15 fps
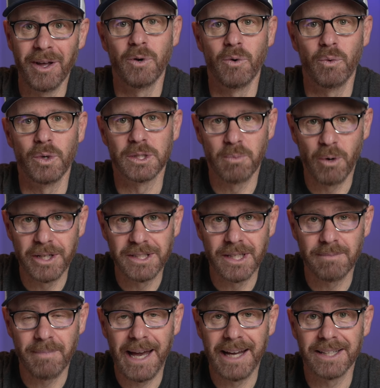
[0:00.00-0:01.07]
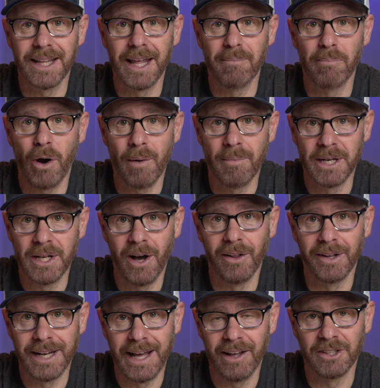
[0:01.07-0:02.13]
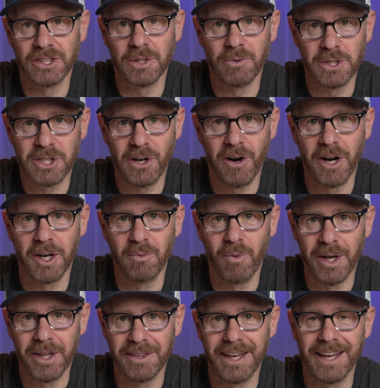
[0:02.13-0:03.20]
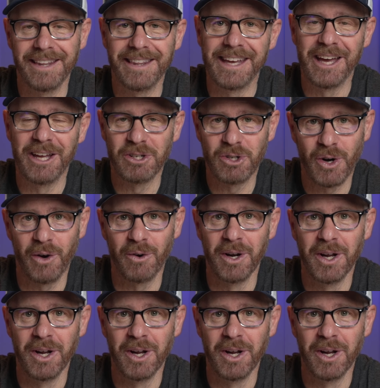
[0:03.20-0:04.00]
which brings us back to that Barbie doll analogy we started with in the intro.